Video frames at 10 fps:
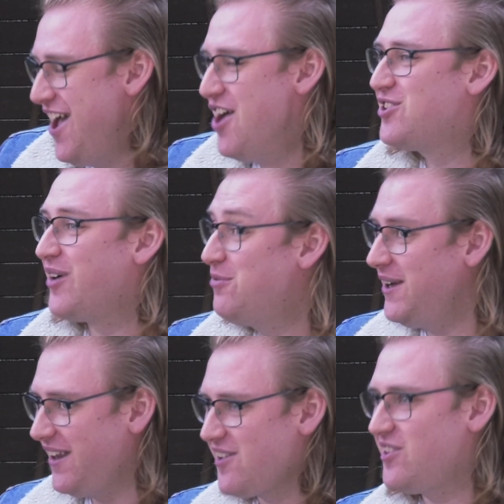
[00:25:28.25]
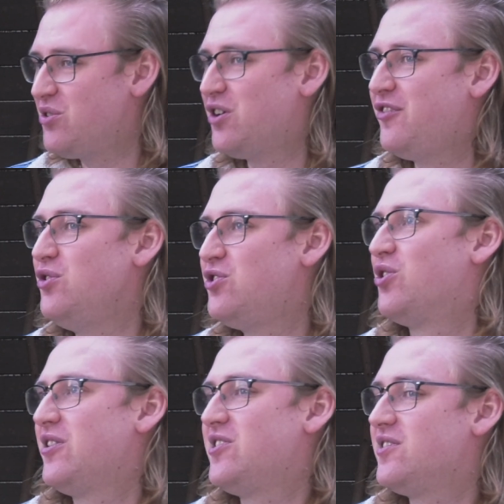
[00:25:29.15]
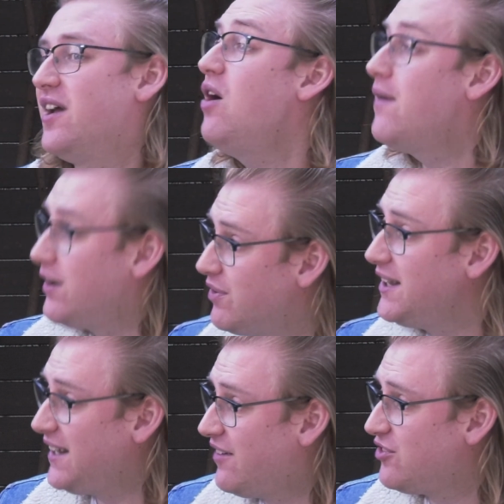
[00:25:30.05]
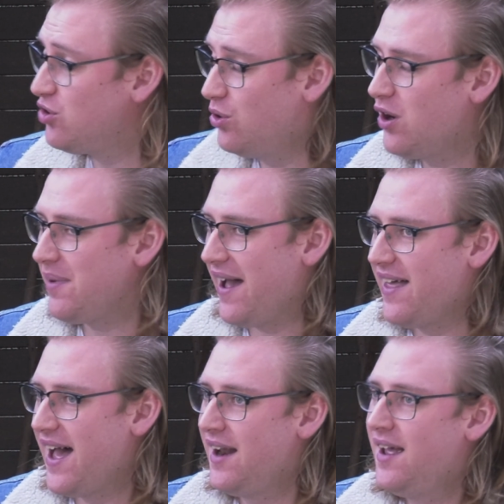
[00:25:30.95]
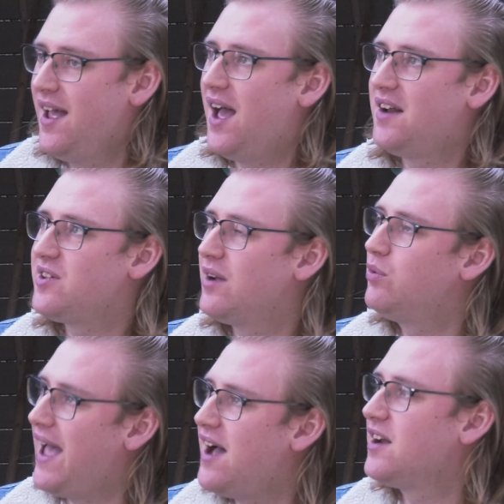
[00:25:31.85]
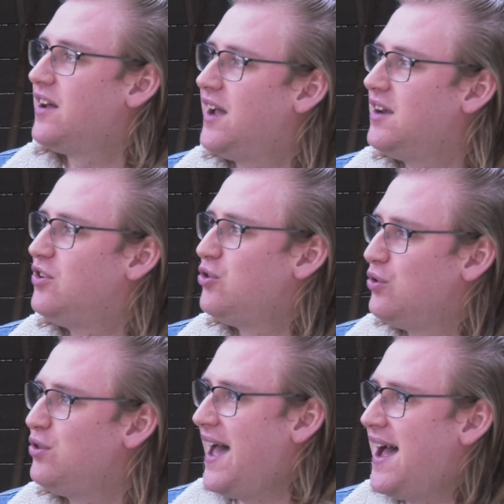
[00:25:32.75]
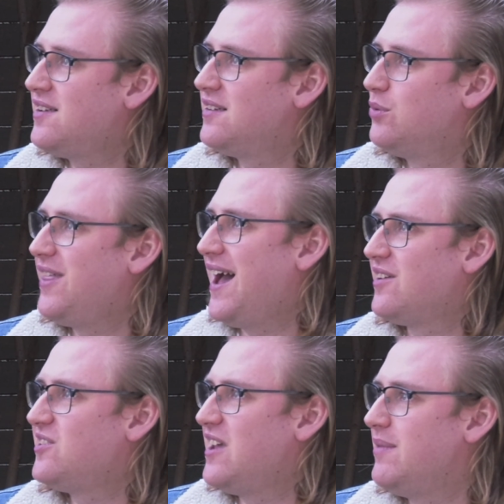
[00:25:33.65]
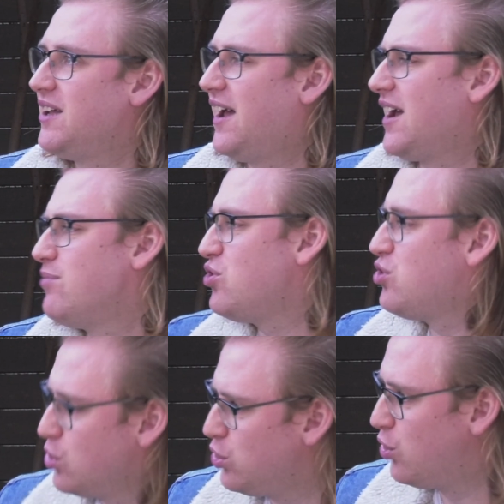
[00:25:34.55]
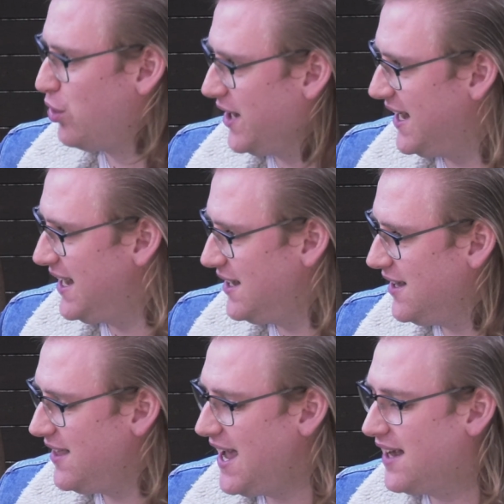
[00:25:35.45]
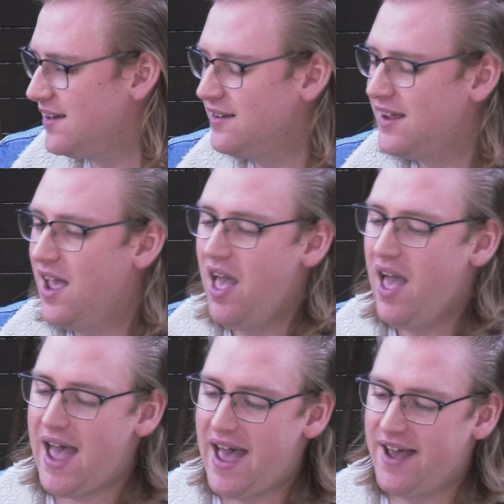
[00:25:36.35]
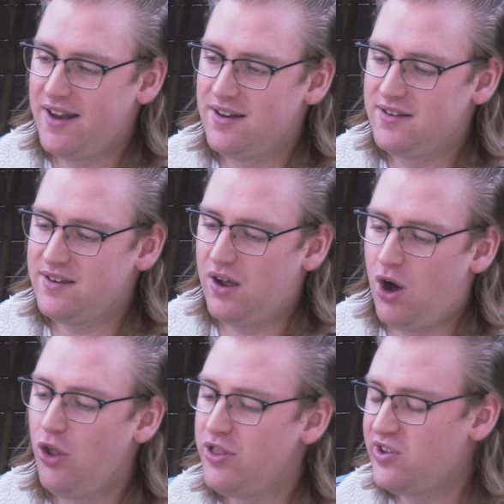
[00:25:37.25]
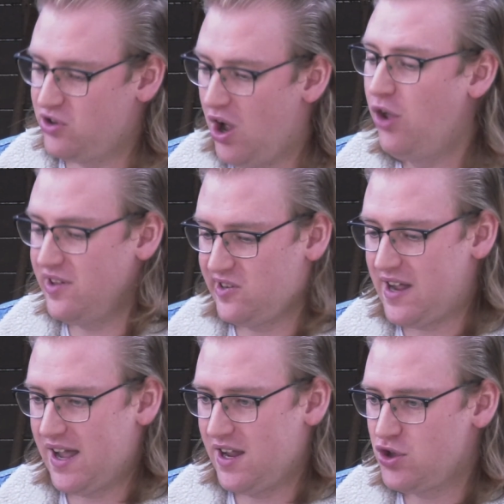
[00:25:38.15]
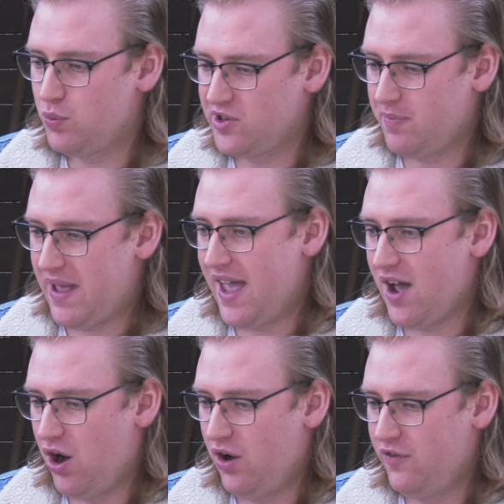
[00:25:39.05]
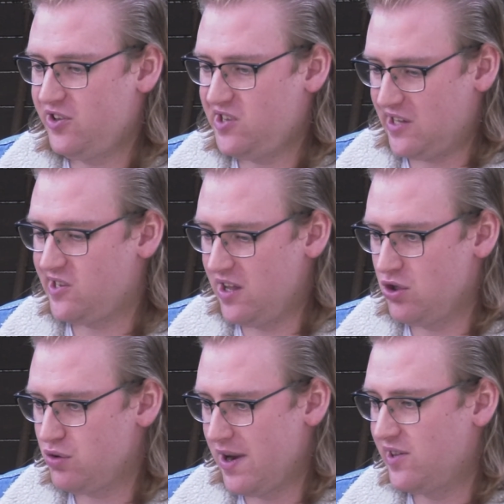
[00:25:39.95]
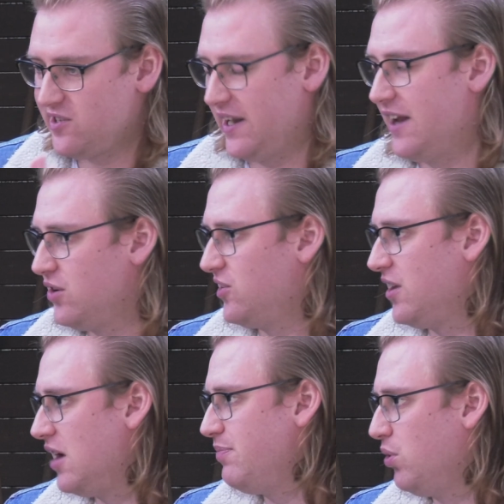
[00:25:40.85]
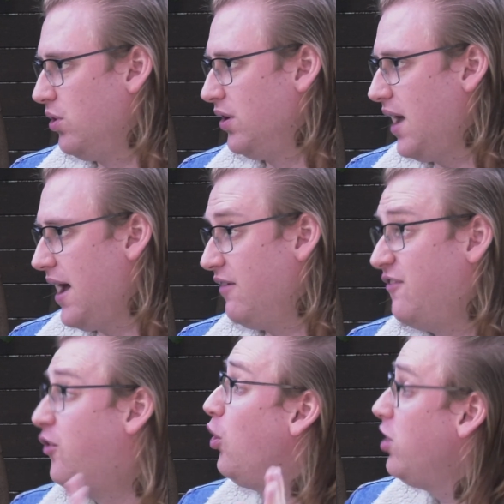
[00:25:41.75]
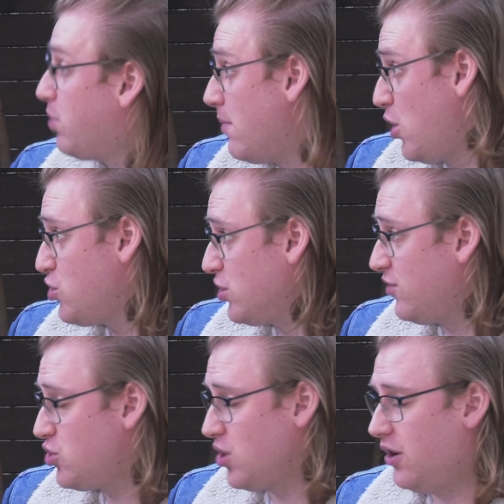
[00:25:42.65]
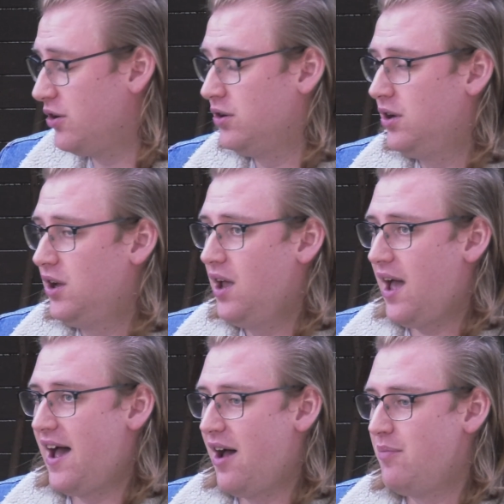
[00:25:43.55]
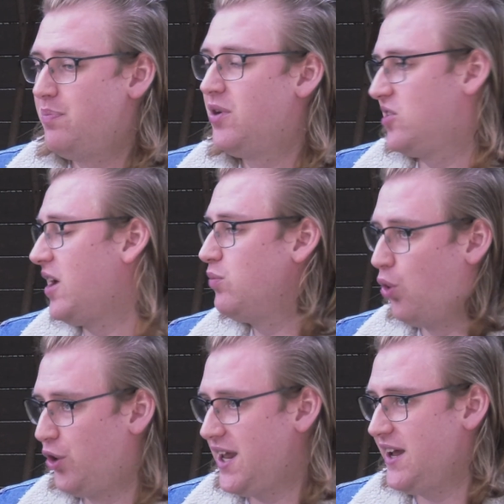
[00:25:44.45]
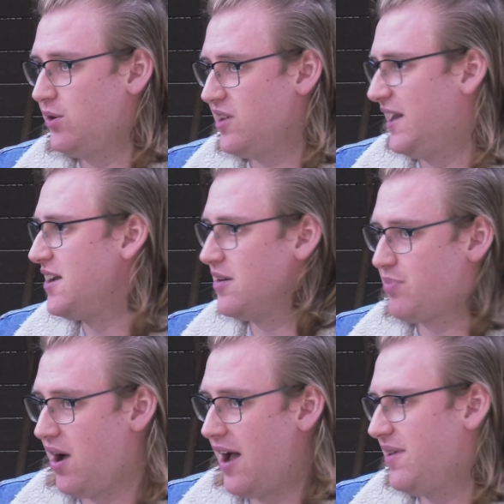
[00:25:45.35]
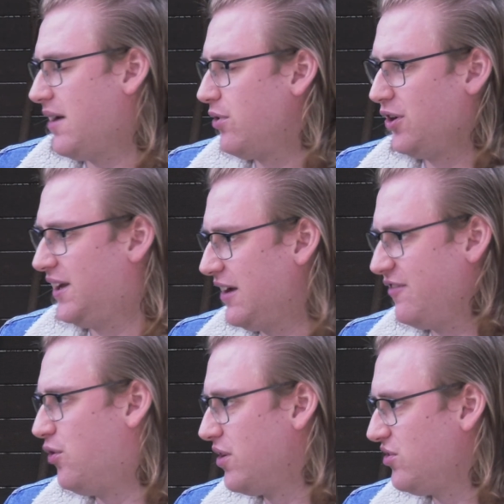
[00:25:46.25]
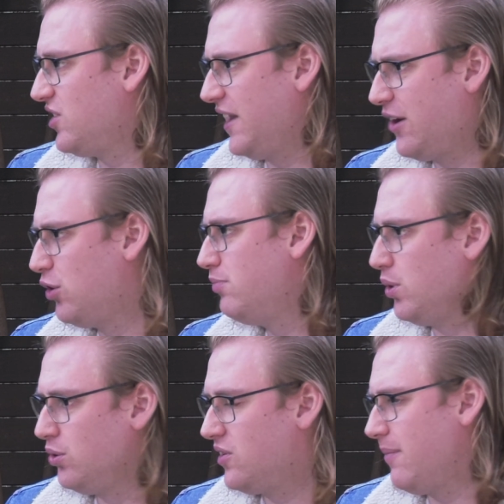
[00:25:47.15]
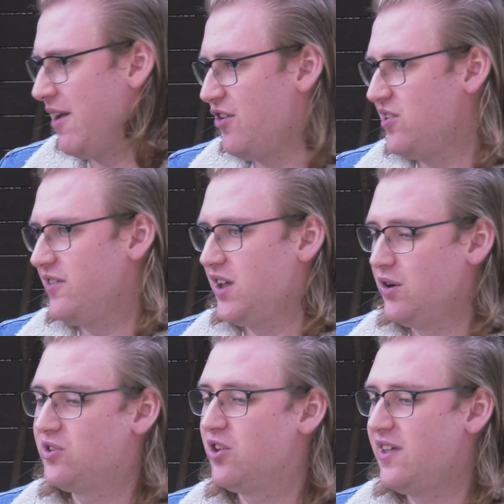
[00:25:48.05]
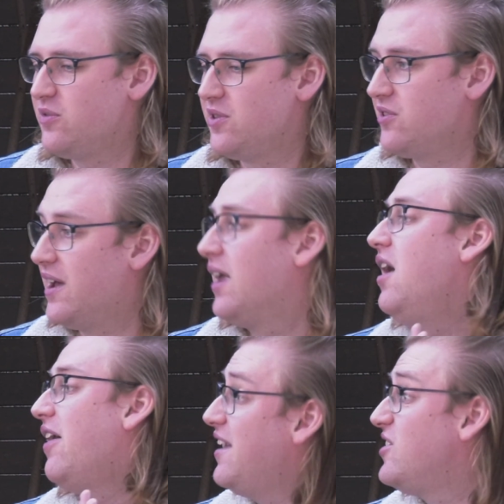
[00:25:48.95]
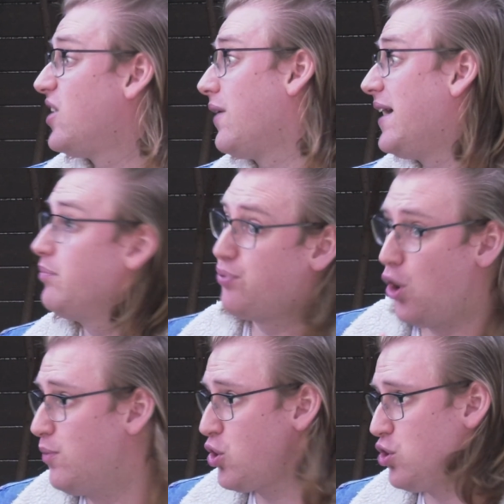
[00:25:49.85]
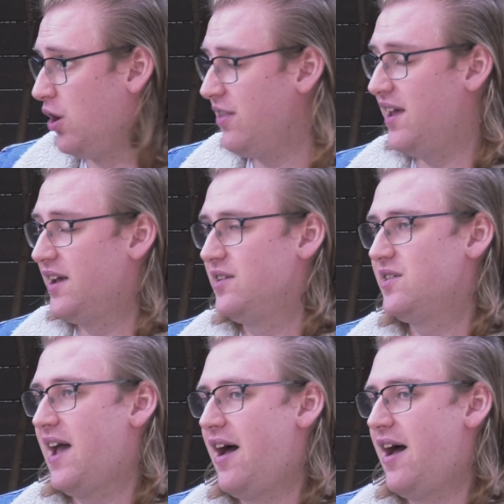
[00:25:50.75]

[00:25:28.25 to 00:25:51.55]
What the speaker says: So I'd realised there were a few stories that I was like, oh, I'd really love to talk about that. And I was like, well, how can I do that without it seeming like I'm just shoehorning it in near the end? And on the stage was a pair of 6-inch red stilettos that I'd bought for the promotion of the show. Because I'd worn heels at London Pride, but they were only like 4-inch stiletto boots, my first ever heels. So these ones, I was like, these are great promo shot things.